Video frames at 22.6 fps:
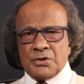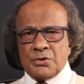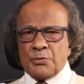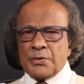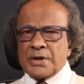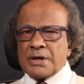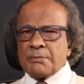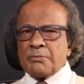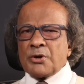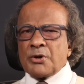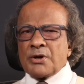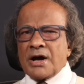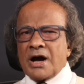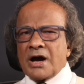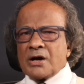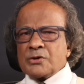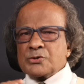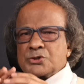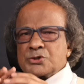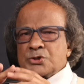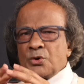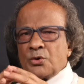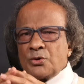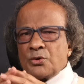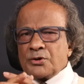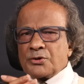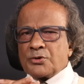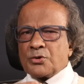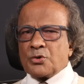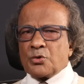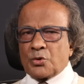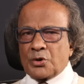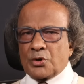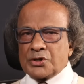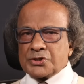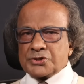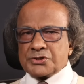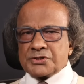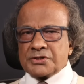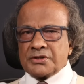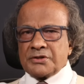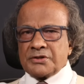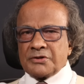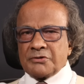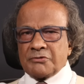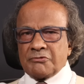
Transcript: What about household chores?